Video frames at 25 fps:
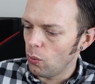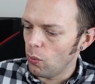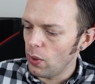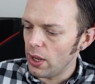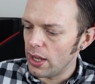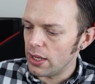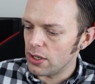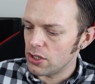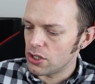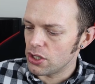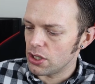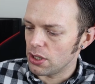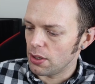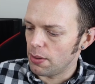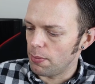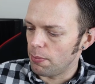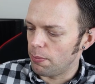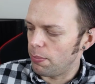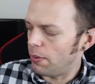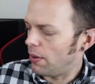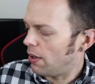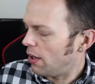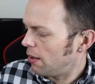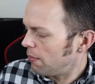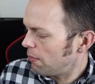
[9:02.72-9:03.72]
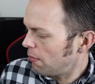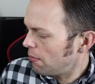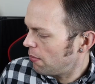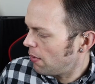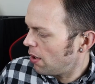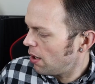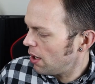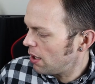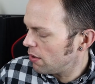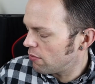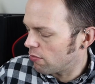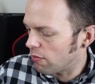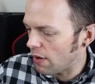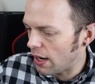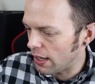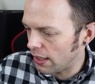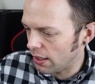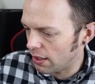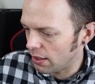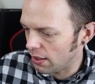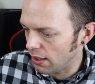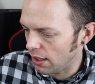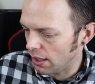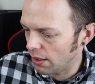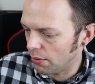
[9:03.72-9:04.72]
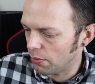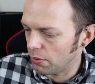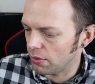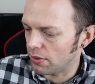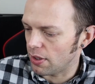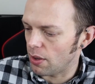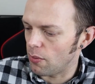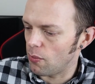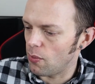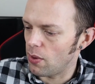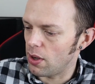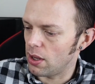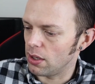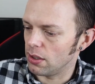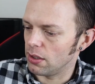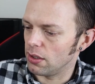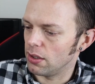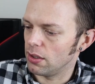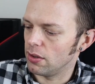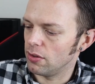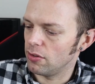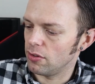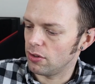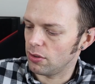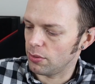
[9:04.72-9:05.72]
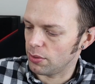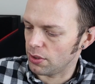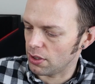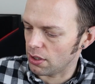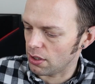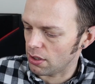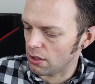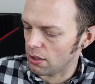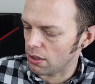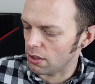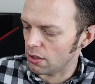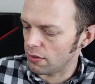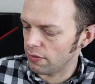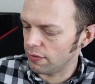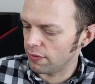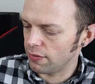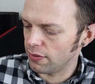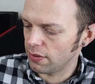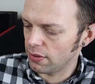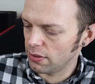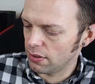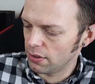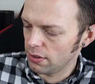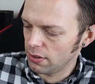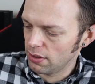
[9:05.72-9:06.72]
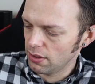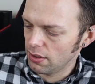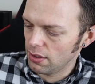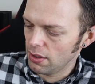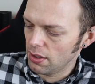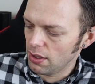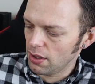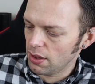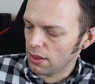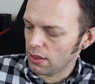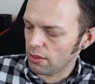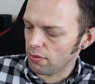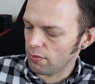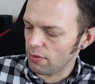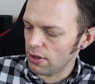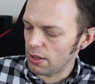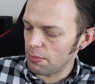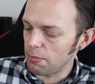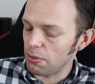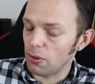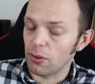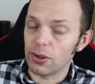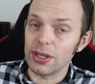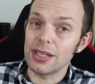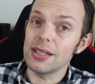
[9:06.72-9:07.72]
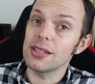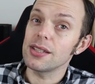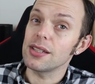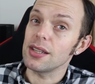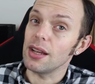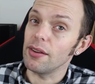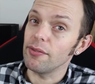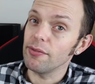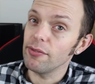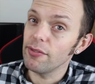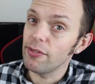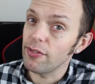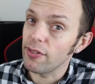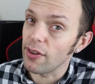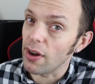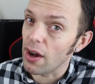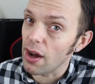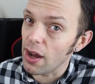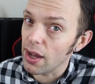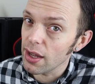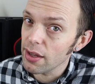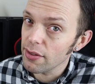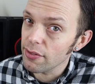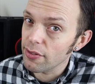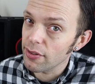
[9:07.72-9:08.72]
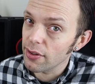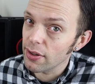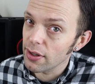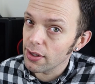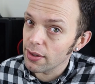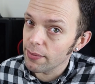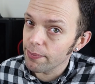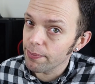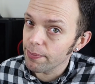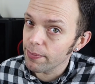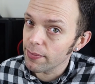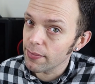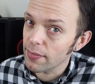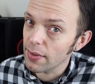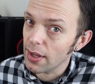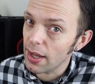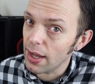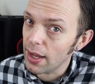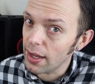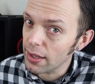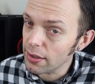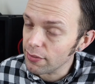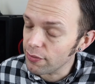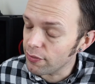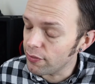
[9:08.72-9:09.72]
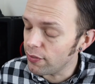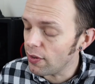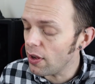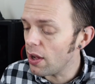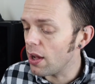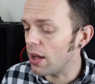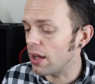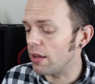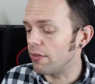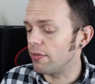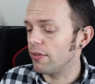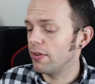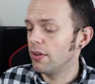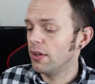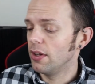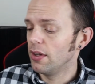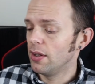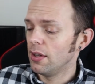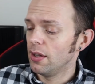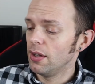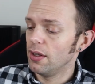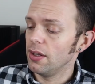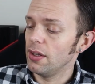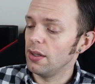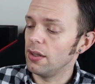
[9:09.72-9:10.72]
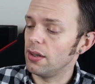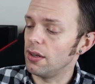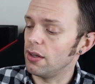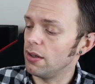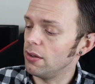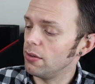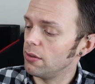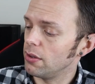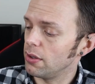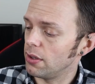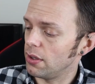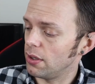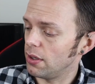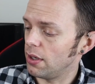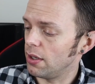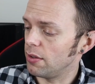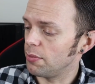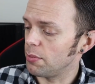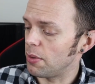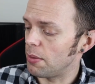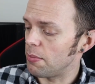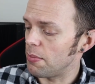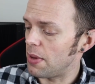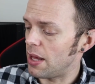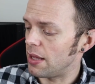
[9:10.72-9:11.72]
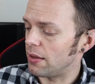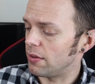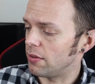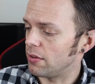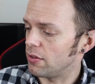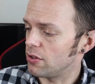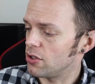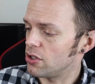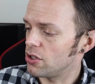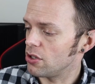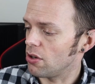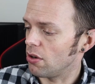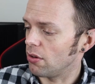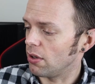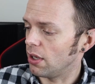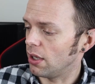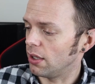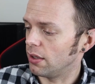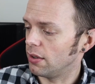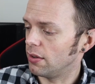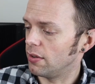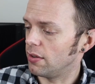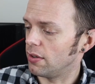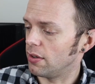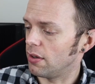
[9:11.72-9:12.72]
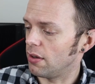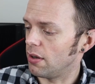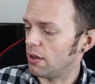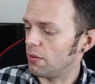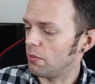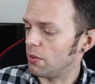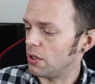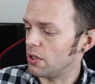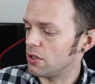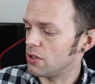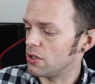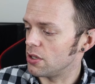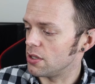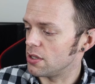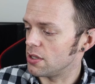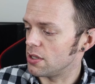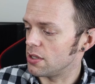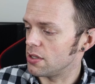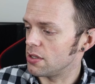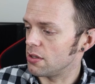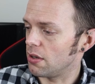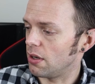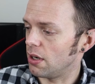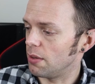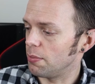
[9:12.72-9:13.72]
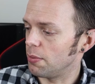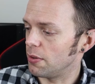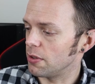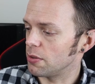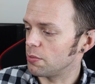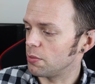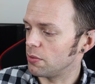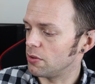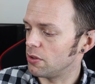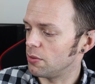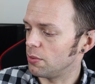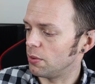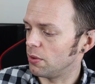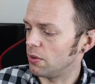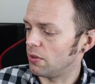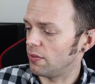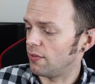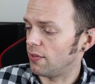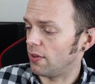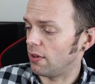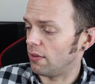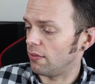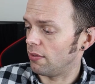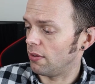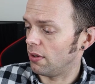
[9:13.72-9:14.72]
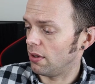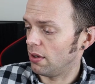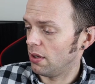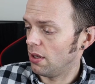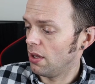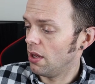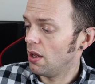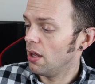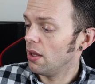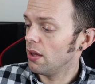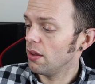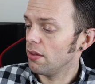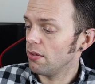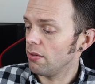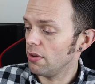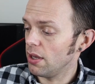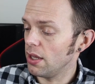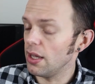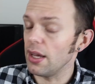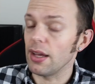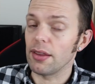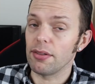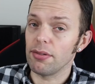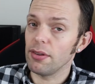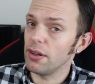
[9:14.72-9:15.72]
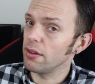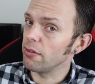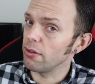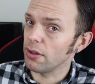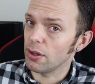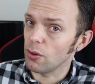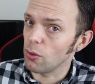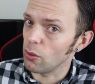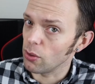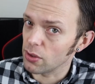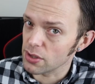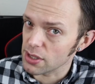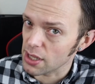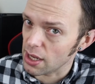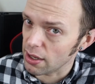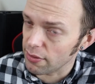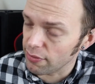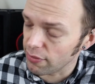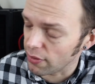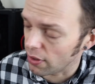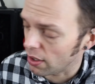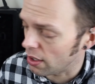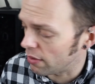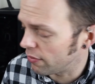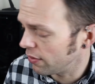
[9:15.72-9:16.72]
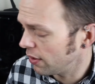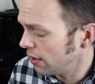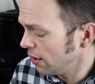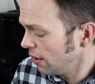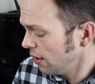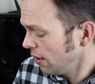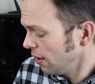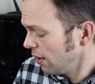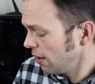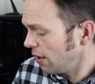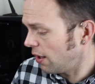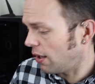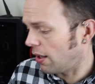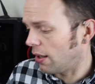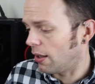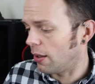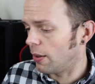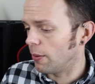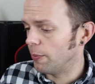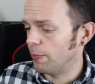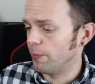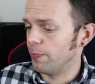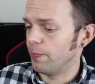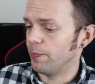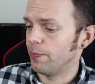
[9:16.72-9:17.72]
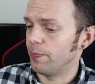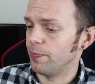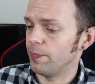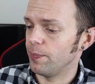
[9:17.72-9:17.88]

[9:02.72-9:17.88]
which by my reckoning was at one, two and a half, 3.75 out of five. You know, unless my maths is shocking tonight, which is entirely possible. Two point five, three, yeah, three three quarters out of five um,